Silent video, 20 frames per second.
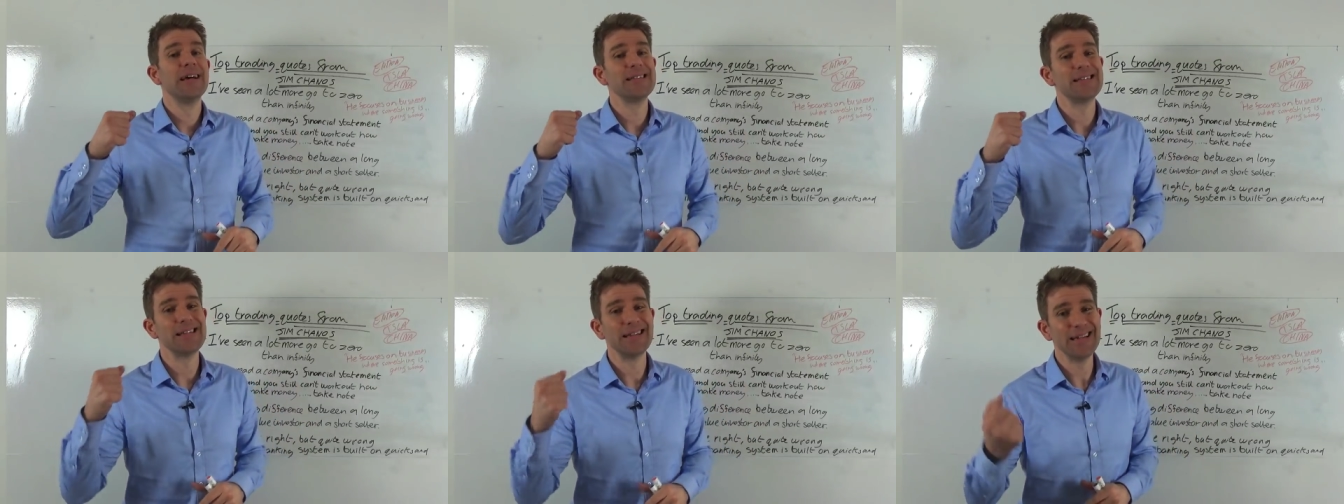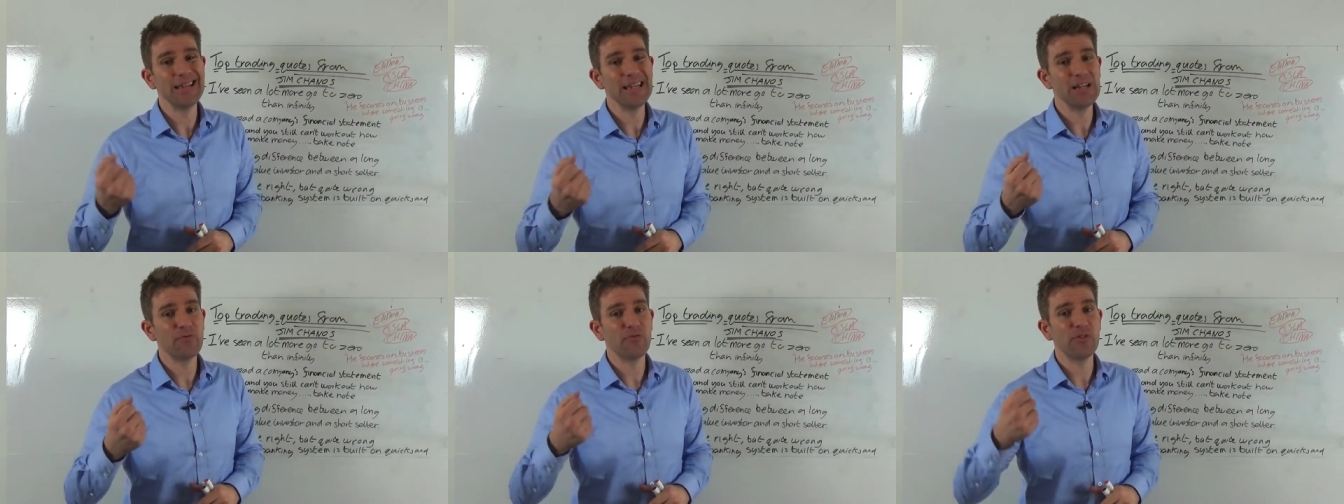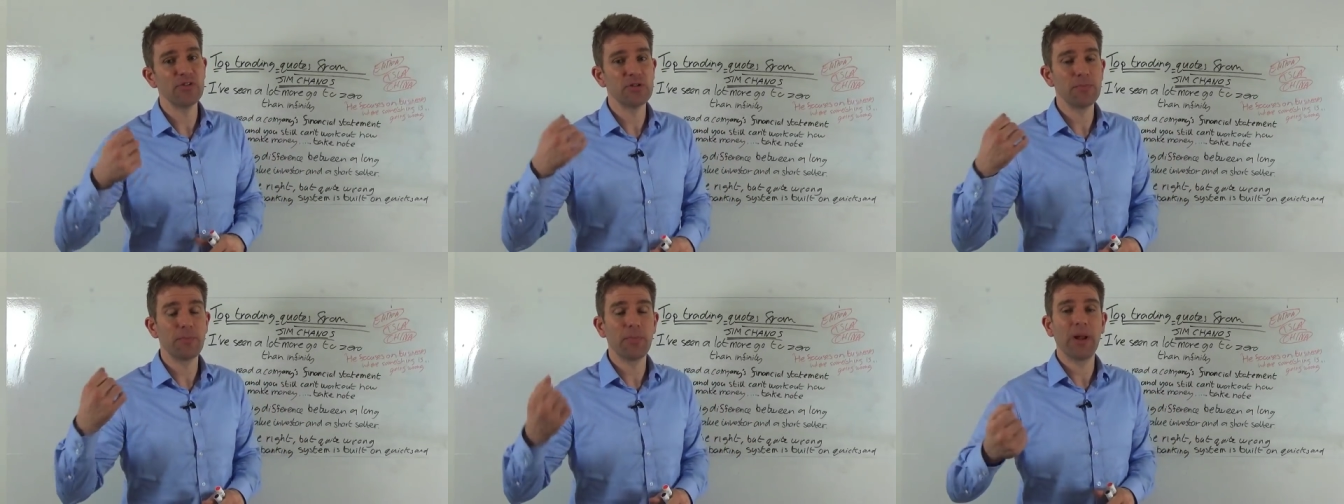to
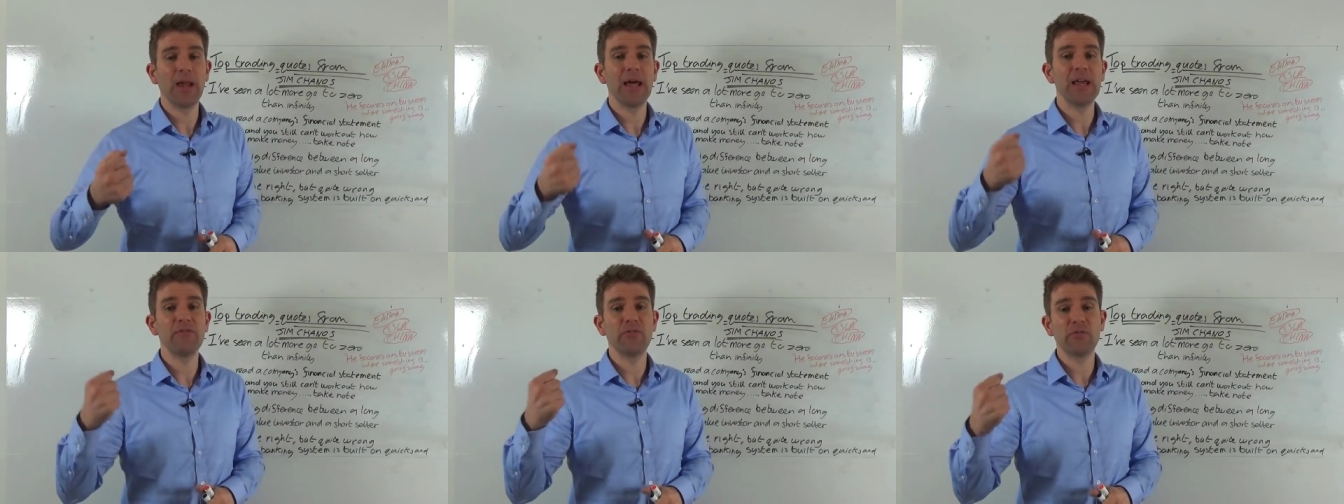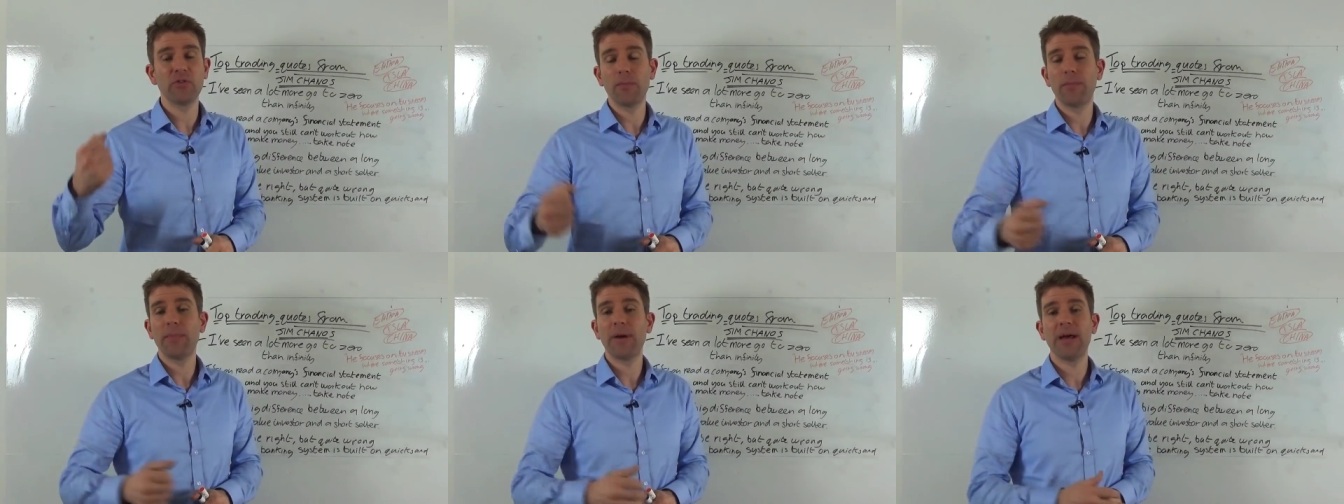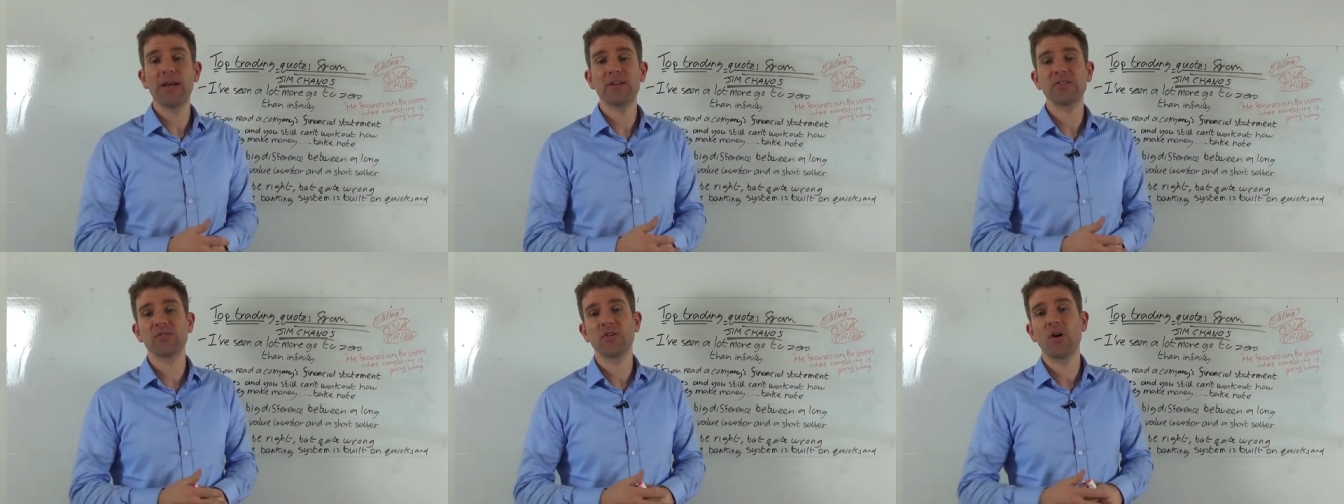leverage and play from the
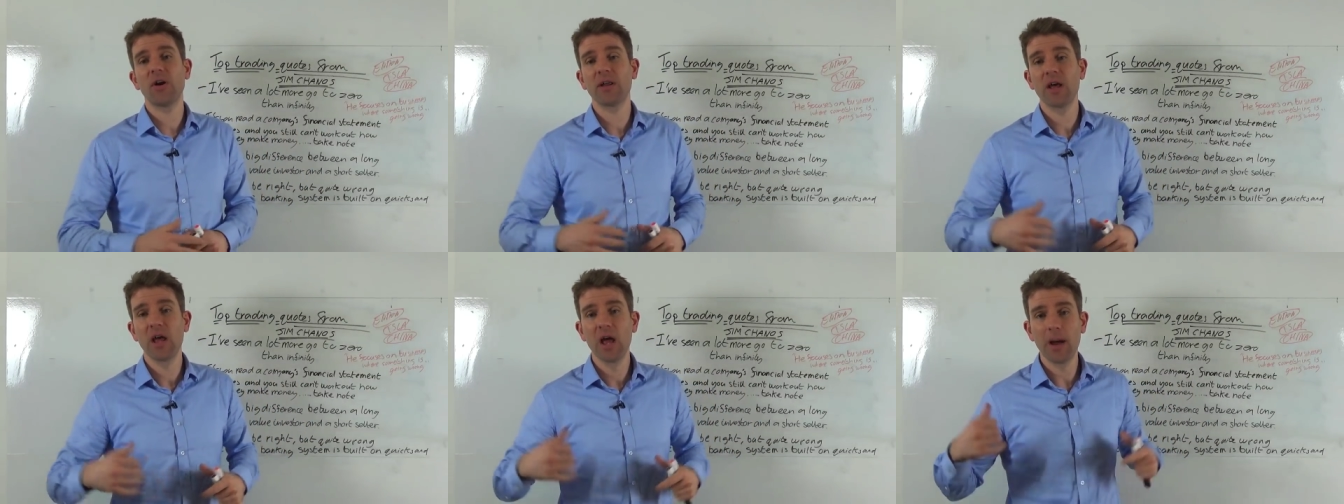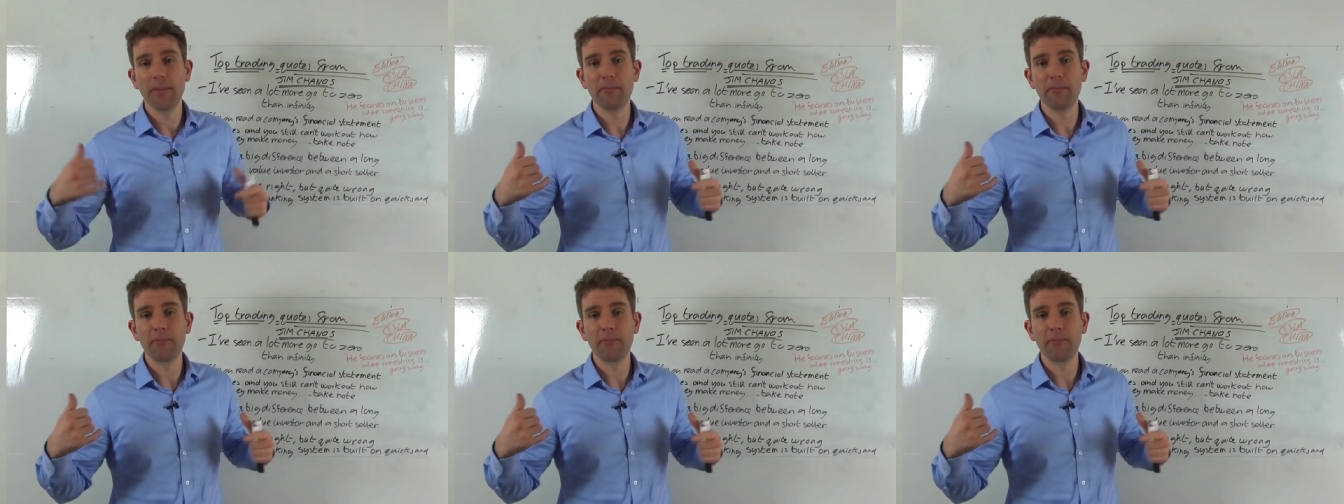bear side